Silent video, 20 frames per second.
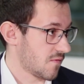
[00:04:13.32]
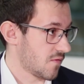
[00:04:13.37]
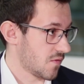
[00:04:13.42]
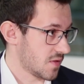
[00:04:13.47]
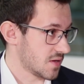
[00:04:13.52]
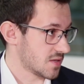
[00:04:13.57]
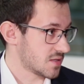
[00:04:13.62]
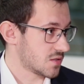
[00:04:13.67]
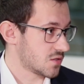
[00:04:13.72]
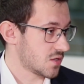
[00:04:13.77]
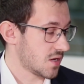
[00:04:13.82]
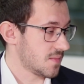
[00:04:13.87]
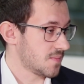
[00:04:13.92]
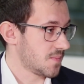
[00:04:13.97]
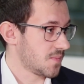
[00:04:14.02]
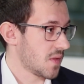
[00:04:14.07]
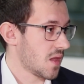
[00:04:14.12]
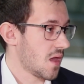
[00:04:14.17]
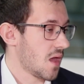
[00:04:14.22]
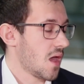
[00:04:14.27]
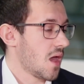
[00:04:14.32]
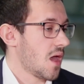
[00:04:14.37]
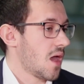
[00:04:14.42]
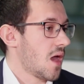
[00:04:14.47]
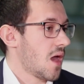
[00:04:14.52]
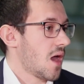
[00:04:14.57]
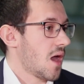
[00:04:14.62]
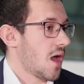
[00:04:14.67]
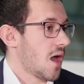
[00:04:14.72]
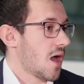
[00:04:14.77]
for this gene,
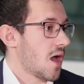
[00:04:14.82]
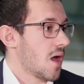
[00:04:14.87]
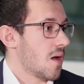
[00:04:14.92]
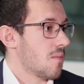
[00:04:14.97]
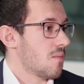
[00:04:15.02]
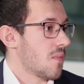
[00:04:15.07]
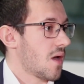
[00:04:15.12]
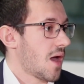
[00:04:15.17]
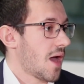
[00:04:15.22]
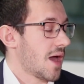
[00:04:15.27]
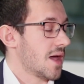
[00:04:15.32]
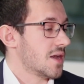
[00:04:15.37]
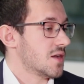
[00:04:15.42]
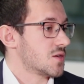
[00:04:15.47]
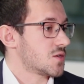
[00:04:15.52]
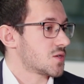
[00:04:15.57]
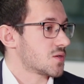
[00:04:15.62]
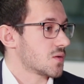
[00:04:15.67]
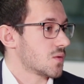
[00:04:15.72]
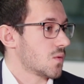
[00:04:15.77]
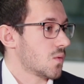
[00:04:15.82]
and